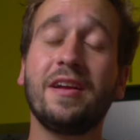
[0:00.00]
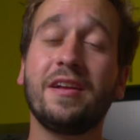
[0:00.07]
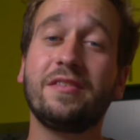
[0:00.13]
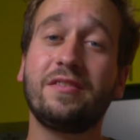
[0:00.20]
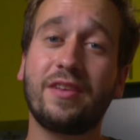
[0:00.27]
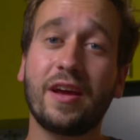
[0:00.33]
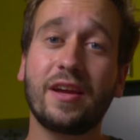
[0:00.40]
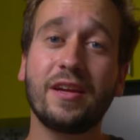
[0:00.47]

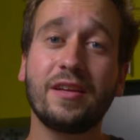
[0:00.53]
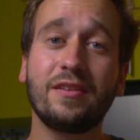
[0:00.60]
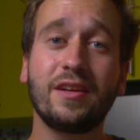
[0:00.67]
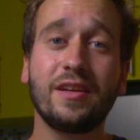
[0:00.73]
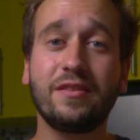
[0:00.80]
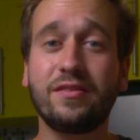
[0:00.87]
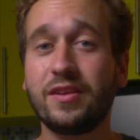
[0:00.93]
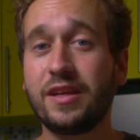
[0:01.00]
Second
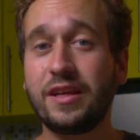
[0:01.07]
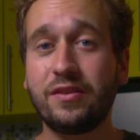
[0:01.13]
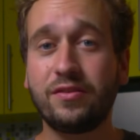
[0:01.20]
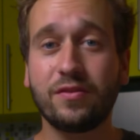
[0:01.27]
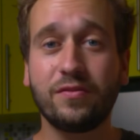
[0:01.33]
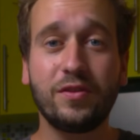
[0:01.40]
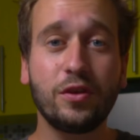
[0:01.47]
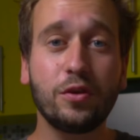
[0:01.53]
is ease
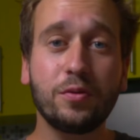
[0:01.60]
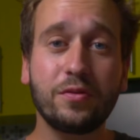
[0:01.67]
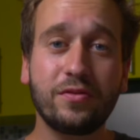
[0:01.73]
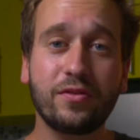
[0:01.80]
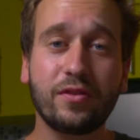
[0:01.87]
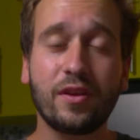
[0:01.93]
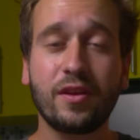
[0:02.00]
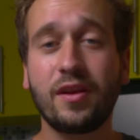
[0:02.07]
of
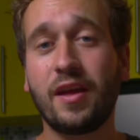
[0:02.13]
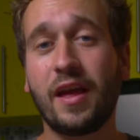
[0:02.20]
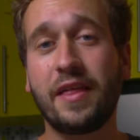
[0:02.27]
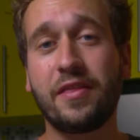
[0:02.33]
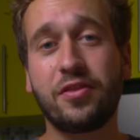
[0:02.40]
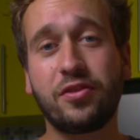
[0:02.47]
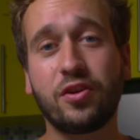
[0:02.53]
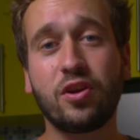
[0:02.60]
use.
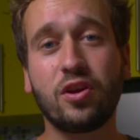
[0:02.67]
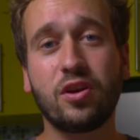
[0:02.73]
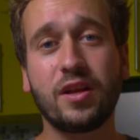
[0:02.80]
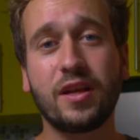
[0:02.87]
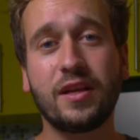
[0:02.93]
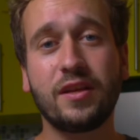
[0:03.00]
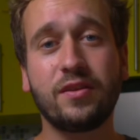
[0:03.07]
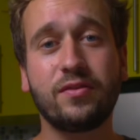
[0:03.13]
And third
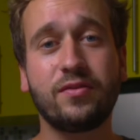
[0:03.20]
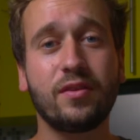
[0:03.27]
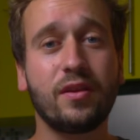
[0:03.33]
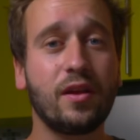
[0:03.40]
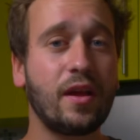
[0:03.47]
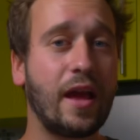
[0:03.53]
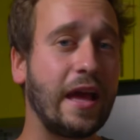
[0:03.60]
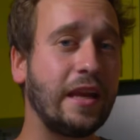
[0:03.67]
is
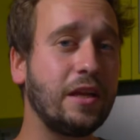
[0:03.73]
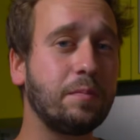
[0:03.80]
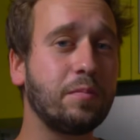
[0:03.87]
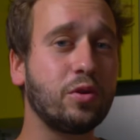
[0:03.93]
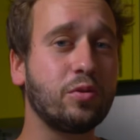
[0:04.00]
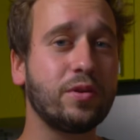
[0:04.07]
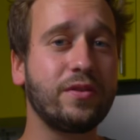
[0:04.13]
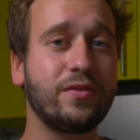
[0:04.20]
any
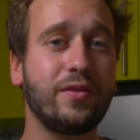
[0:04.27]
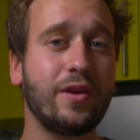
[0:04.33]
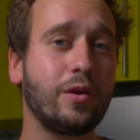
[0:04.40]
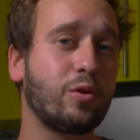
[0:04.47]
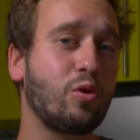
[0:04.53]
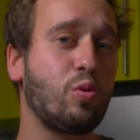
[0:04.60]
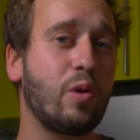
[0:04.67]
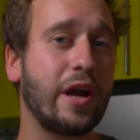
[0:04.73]
brewers that
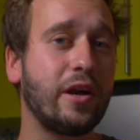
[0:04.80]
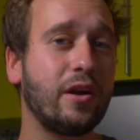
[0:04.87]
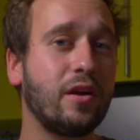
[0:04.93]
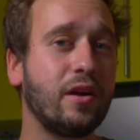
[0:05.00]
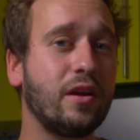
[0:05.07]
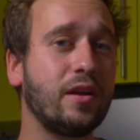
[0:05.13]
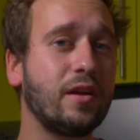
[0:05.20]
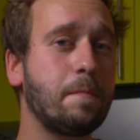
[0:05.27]

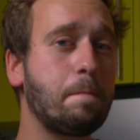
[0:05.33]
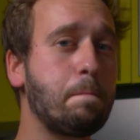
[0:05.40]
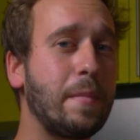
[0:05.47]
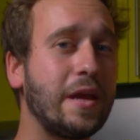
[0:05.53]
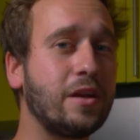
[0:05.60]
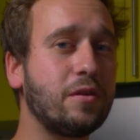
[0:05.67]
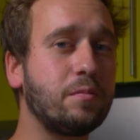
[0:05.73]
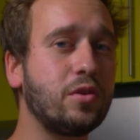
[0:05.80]
require
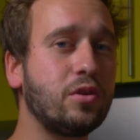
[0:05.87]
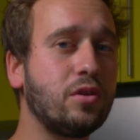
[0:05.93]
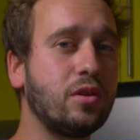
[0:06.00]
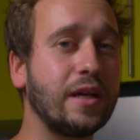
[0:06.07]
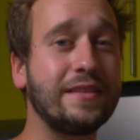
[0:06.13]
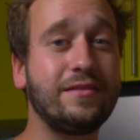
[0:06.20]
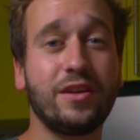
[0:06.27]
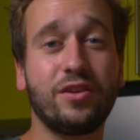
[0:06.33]
minimal
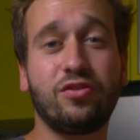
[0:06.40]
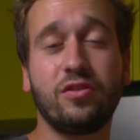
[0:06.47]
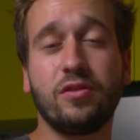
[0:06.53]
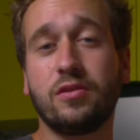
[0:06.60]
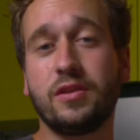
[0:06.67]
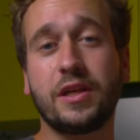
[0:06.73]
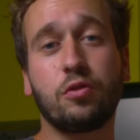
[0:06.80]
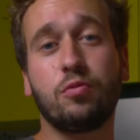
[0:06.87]

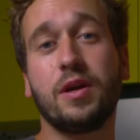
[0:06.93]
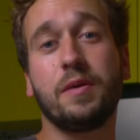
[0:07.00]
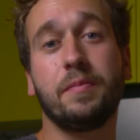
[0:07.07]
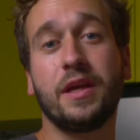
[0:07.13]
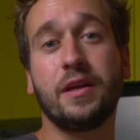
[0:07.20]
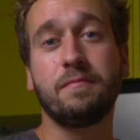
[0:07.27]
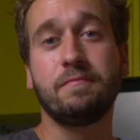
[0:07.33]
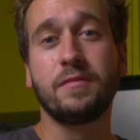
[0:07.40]
additional
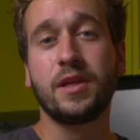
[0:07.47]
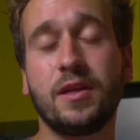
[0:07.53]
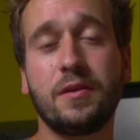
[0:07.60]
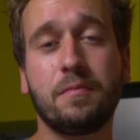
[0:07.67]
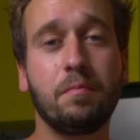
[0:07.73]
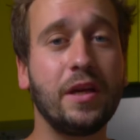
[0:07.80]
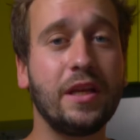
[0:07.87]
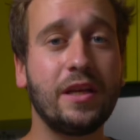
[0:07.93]
equipment,
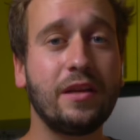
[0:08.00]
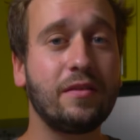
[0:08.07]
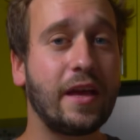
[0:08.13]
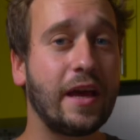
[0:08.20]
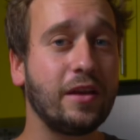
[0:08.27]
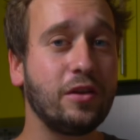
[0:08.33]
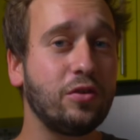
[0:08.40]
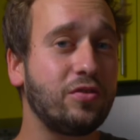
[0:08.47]
meaning
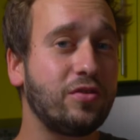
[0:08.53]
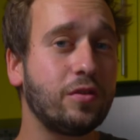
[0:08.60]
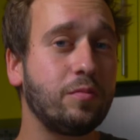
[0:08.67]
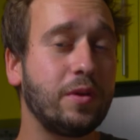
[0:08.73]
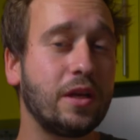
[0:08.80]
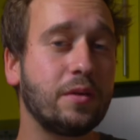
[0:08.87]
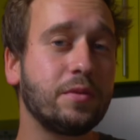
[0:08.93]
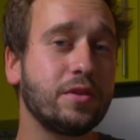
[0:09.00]
that you should
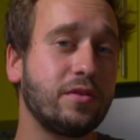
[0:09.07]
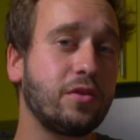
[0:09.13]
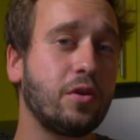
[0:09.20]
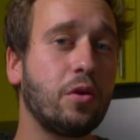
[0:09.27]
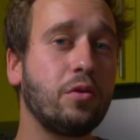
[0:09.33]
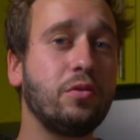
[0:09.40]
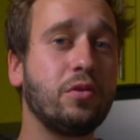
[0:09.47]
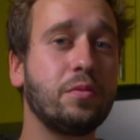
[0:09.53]
be able to
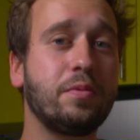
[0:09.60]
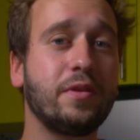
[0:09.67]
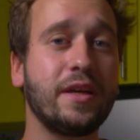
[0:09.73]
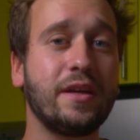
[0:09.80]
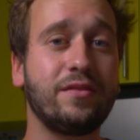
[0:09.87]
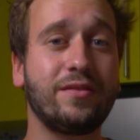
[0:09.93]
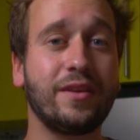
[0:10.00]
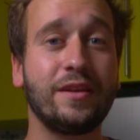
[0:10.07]
go to a
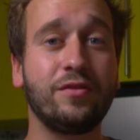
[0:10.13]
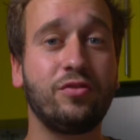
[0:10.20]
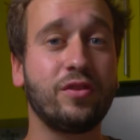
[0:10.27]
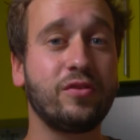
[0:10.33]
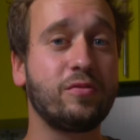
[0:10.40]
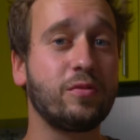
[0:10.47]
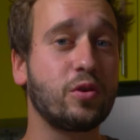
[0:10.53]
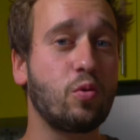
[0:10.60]
place and
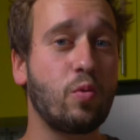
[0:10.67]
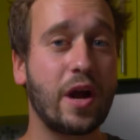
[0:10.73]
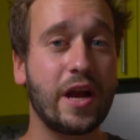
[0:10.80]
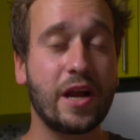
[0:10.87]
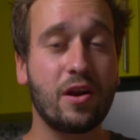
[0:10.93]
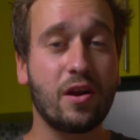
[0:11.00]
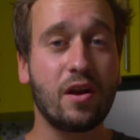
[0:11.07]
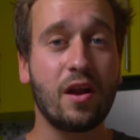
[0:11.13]
just
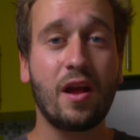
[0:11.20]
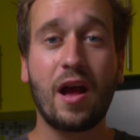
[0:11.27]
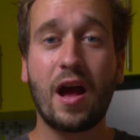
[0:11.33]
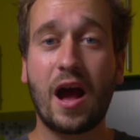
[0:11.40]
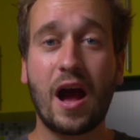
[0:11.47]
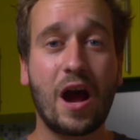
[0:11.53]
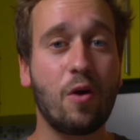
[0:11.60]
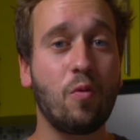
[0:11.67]
require
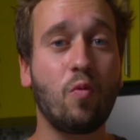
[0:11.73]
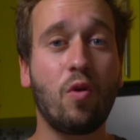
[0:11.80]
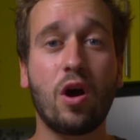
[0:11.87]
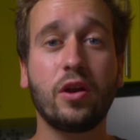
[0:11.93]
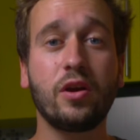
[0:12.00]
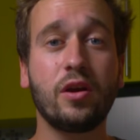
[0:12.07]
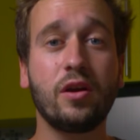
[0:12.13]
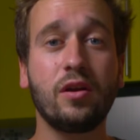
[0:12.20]
hot
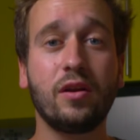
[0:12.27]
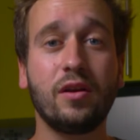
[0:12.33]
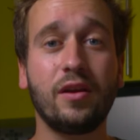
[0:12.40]
water